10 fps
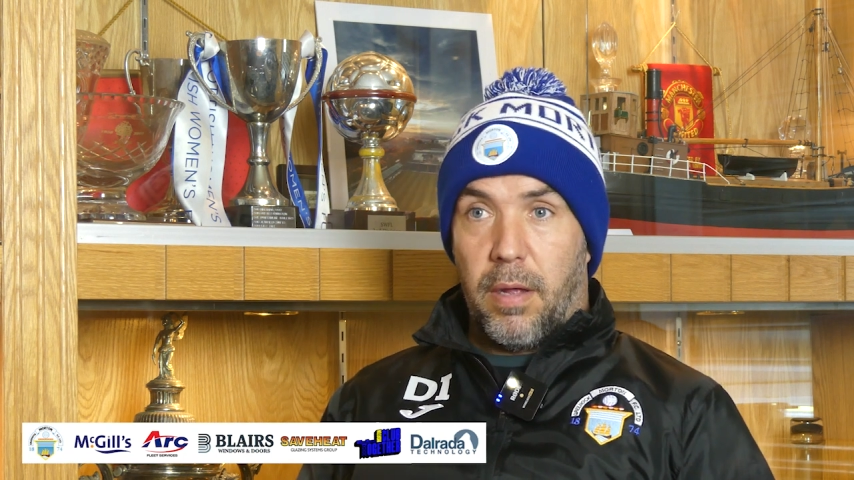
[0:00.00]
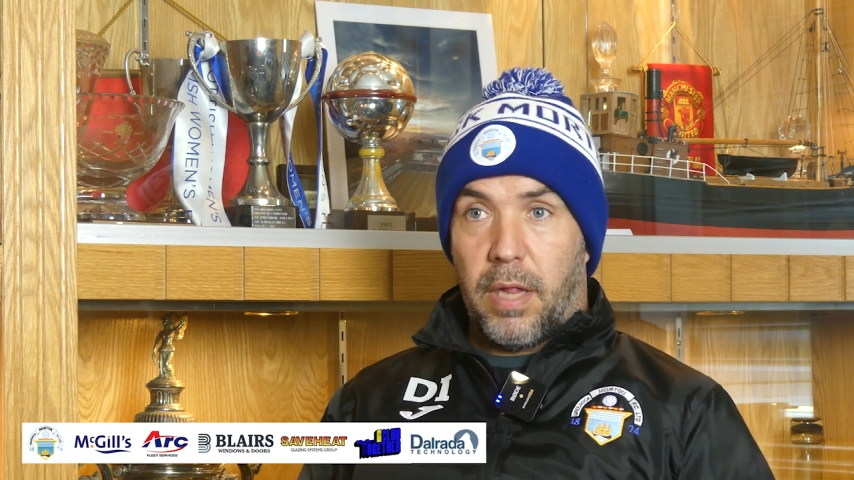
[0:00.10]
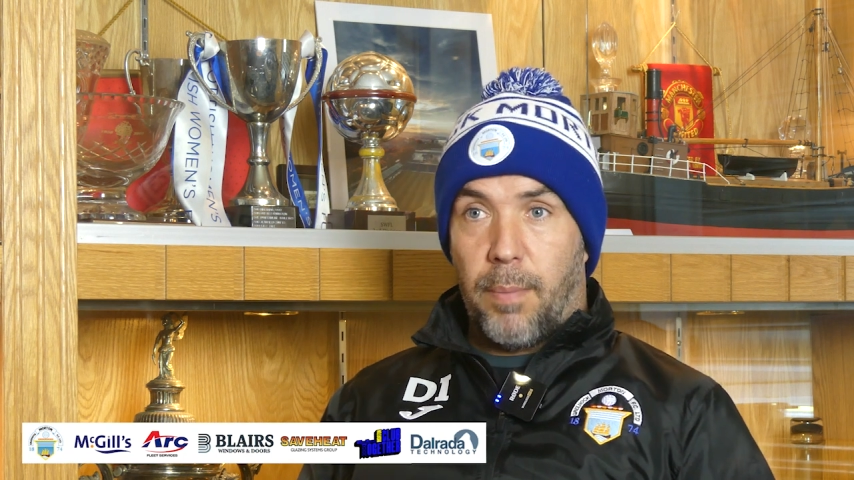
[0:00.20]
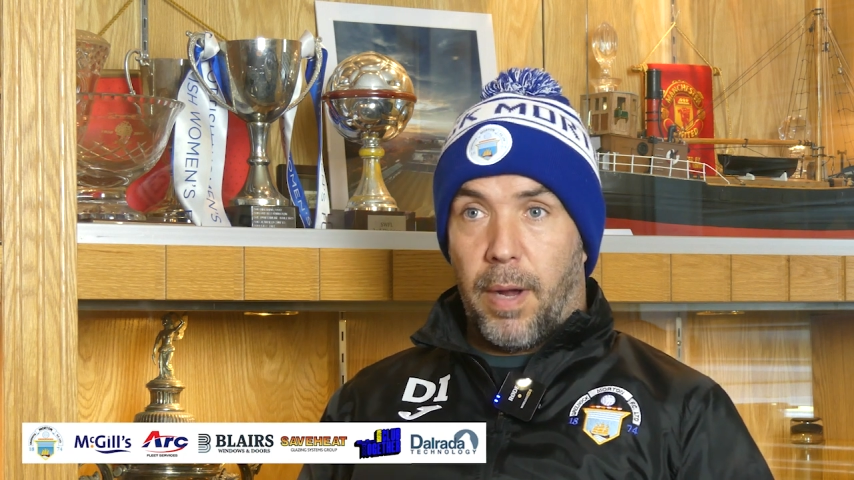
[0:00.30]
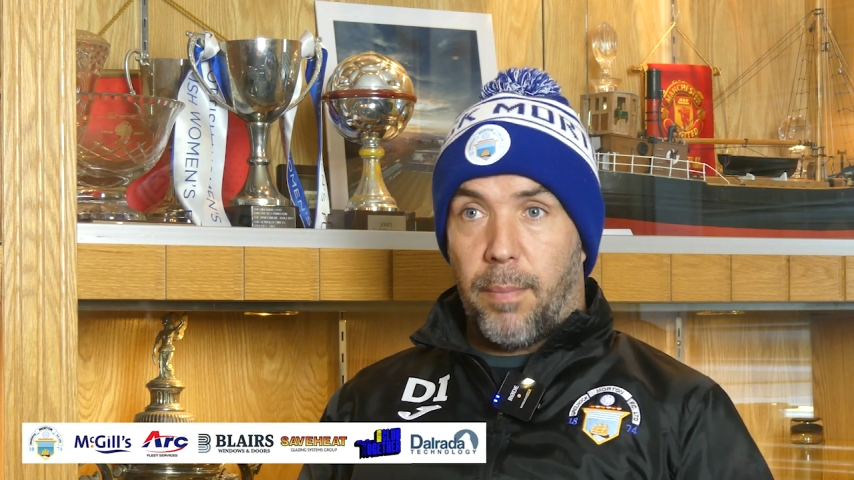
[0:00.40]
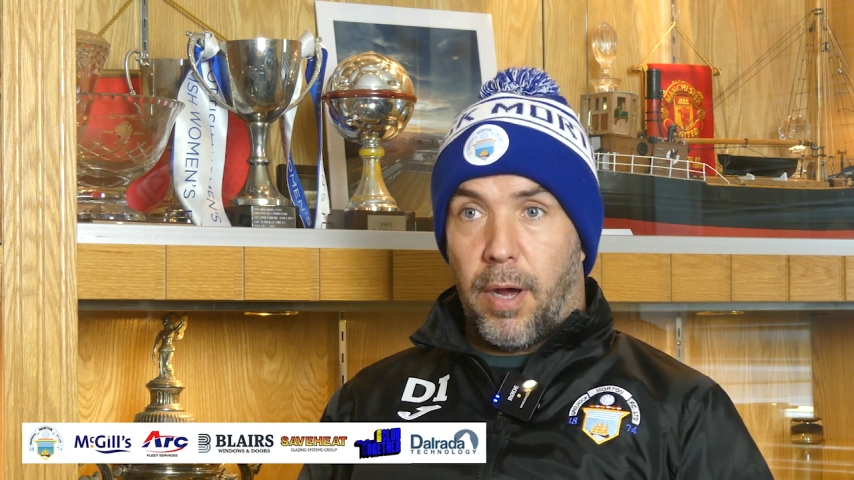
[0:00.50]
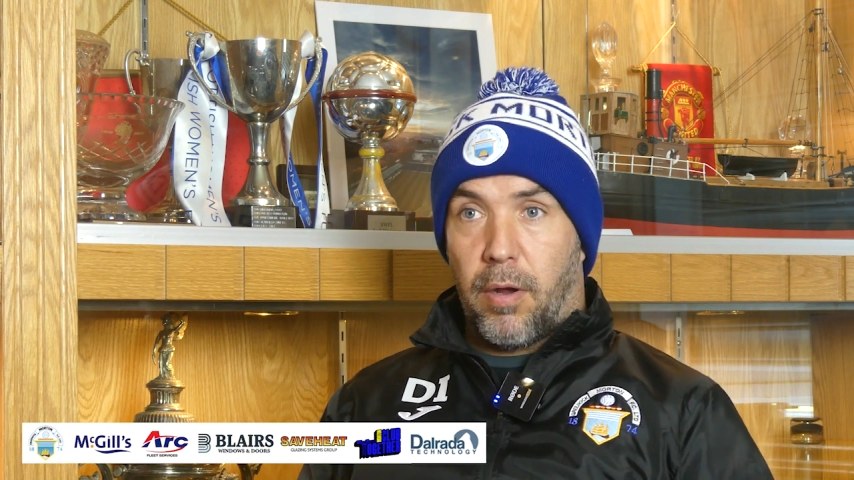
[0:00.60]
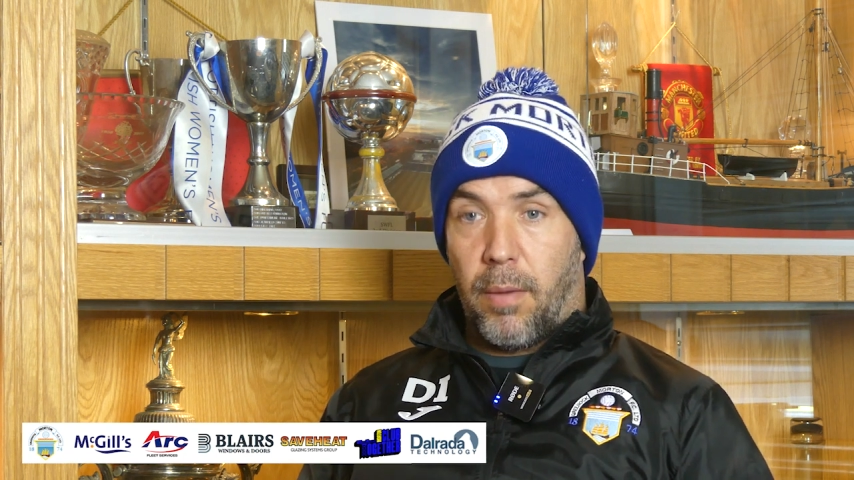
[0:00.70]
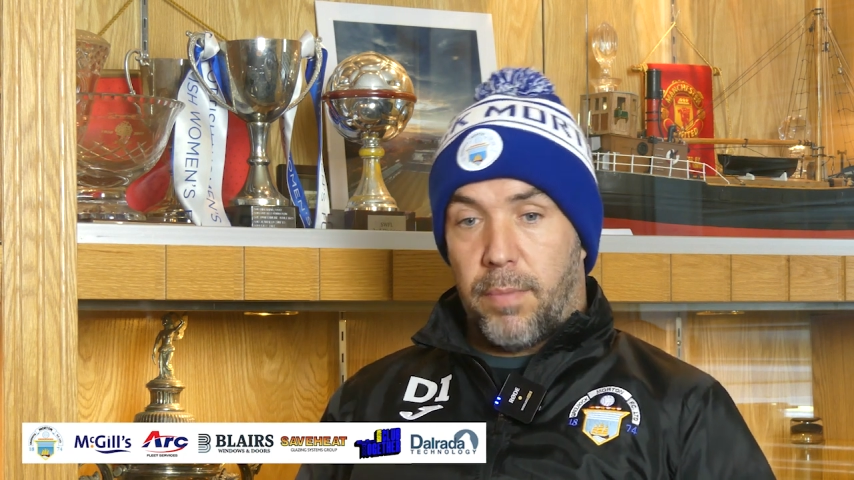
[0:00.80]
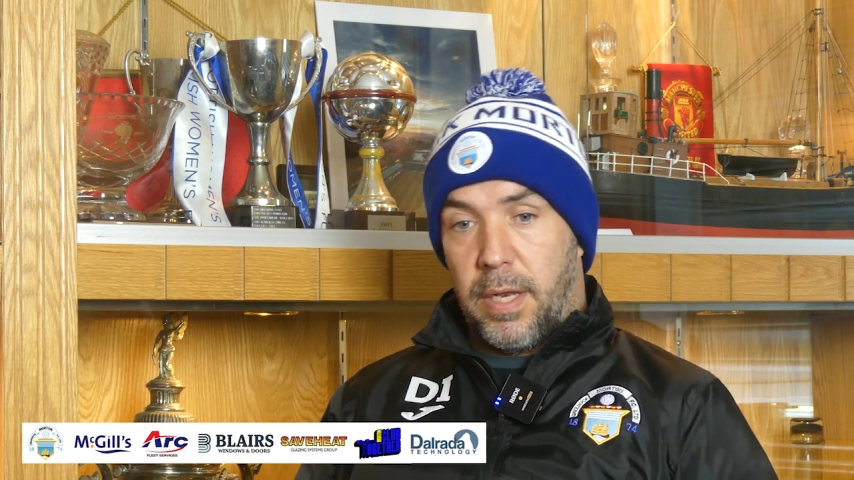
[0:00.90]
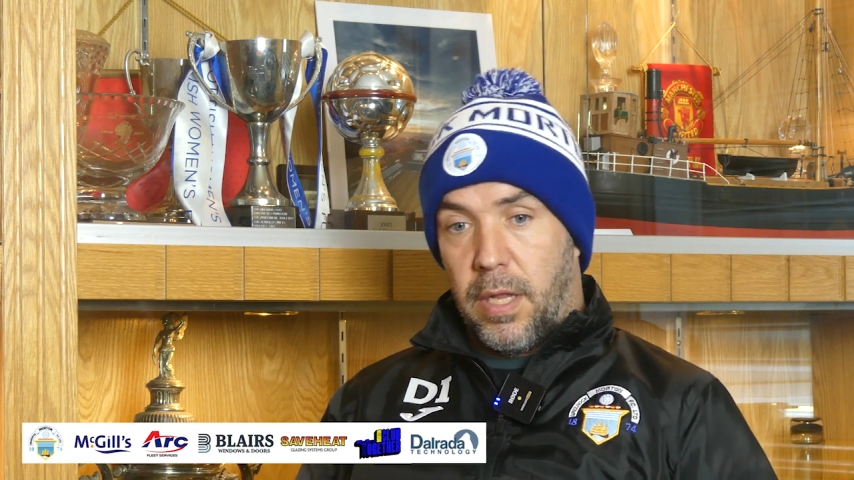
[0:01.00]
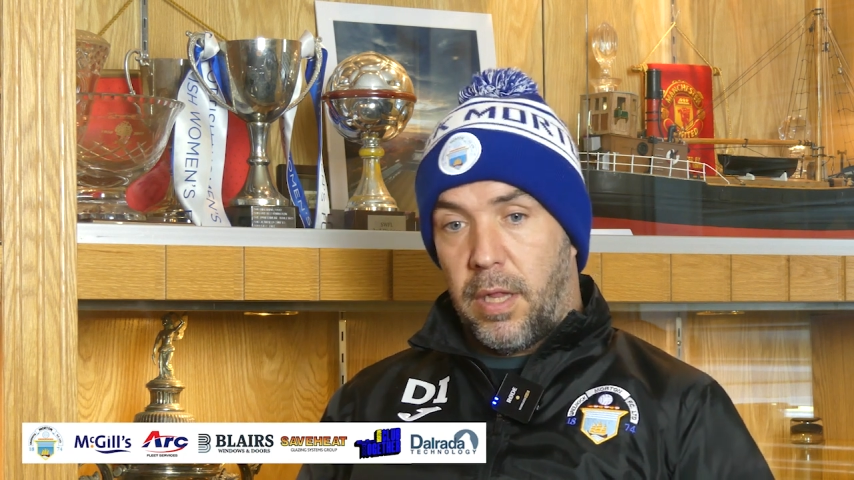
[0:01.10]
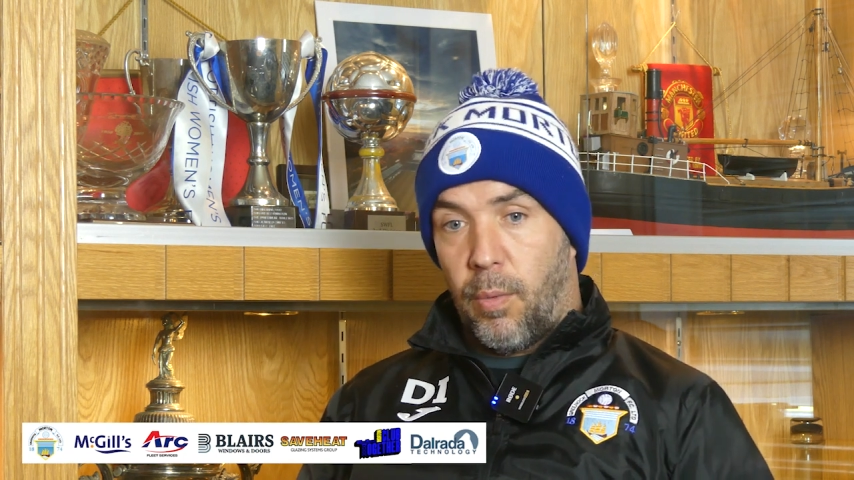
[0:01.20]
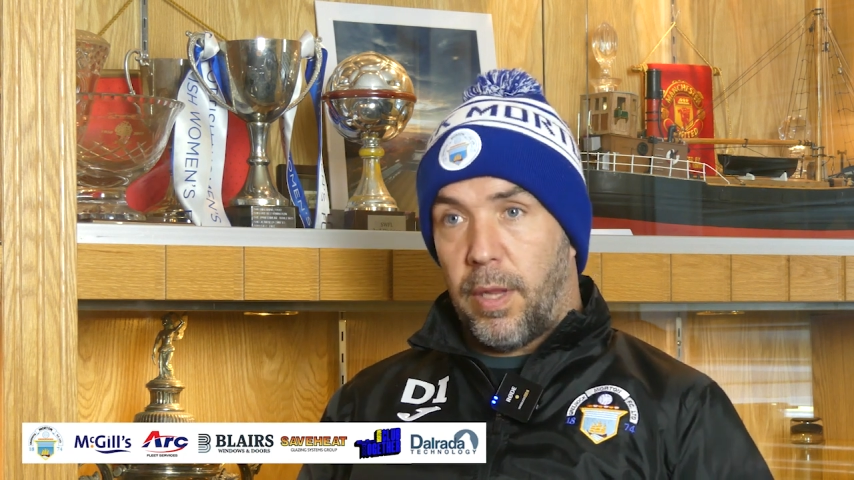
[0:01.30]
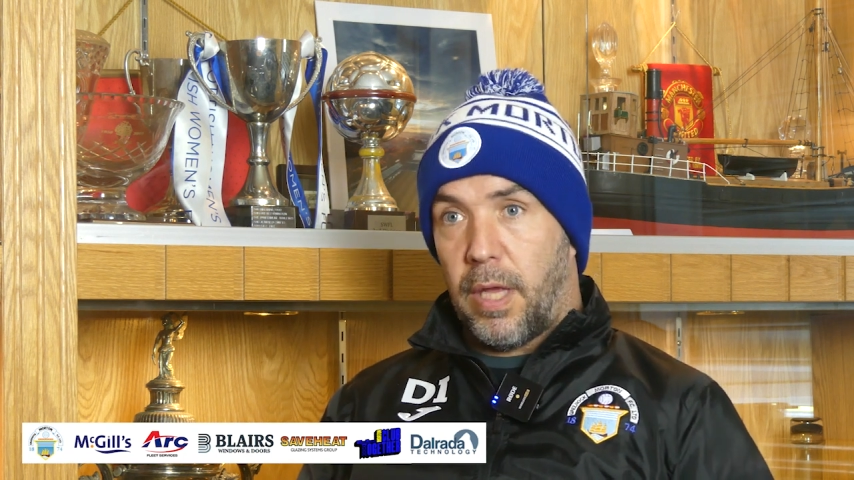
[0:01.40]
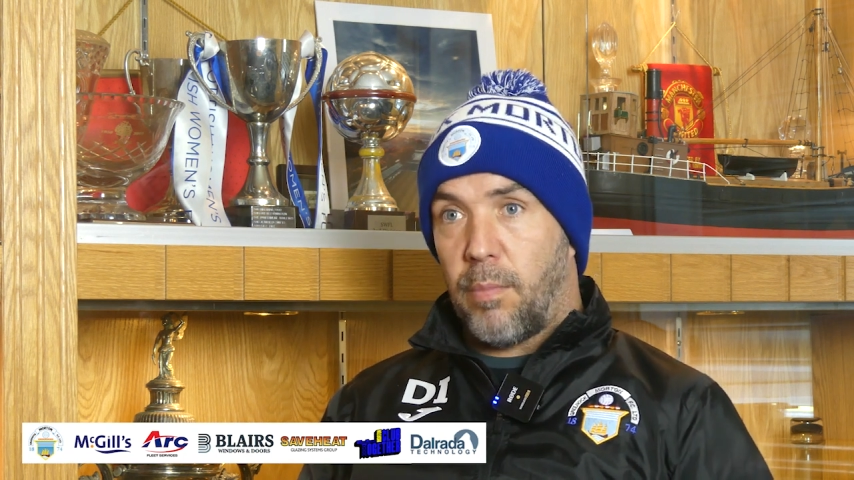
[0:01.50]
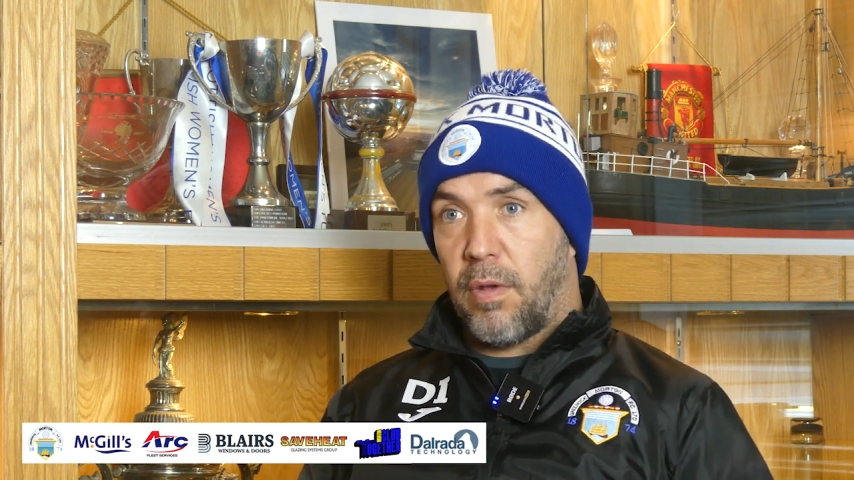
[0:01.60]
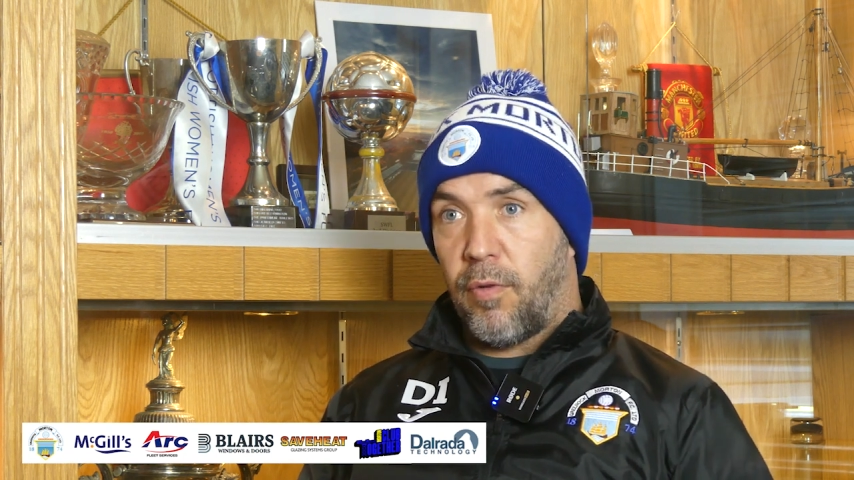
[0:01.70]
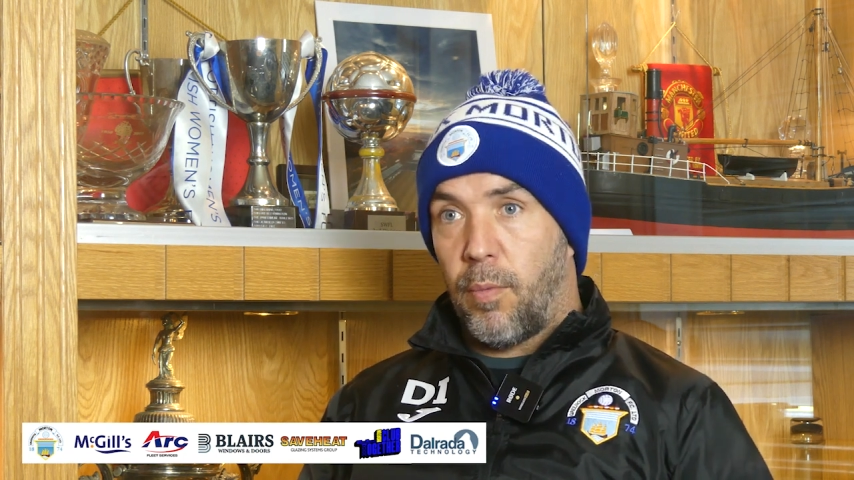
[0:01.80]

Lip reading: to pick back up. You need to win games of